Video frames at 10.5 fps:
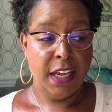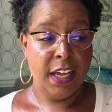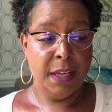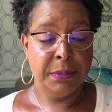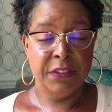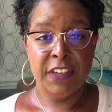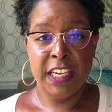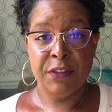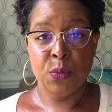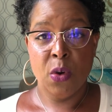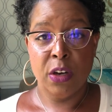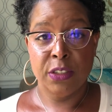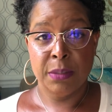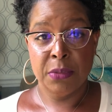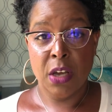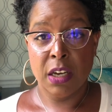um, the flavored
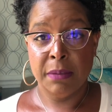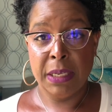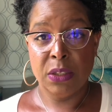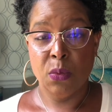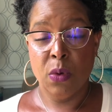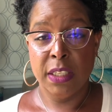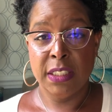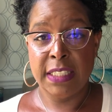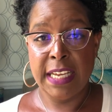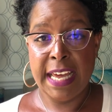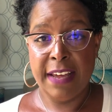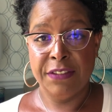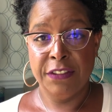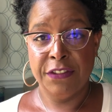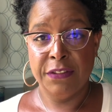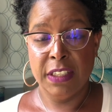waters, I'm talking about the ones that have
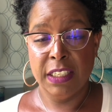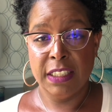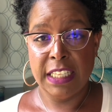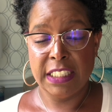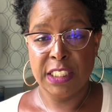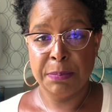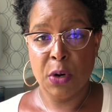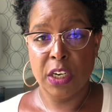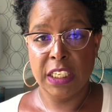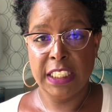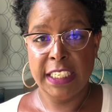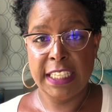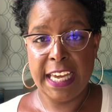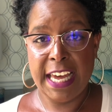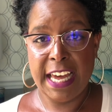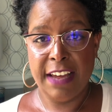the, the that's sparkling,
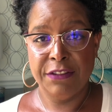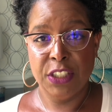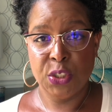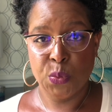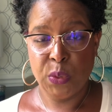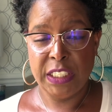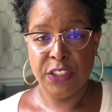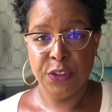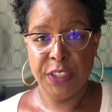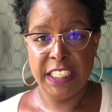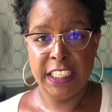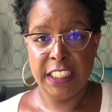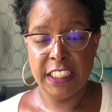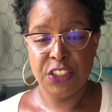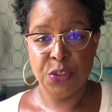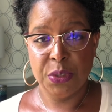that have the sweetener in
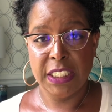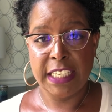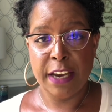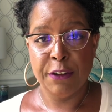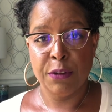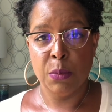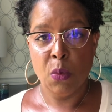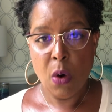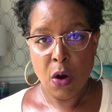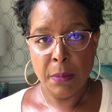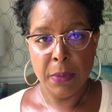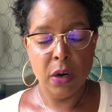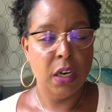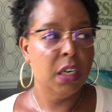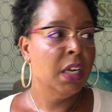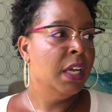it that you can get from
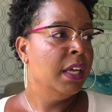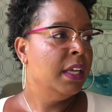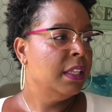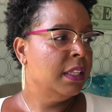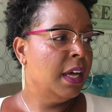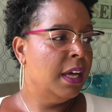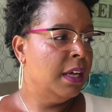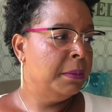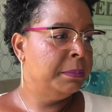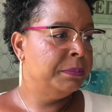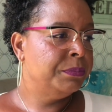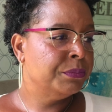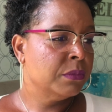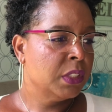Walmart. Um,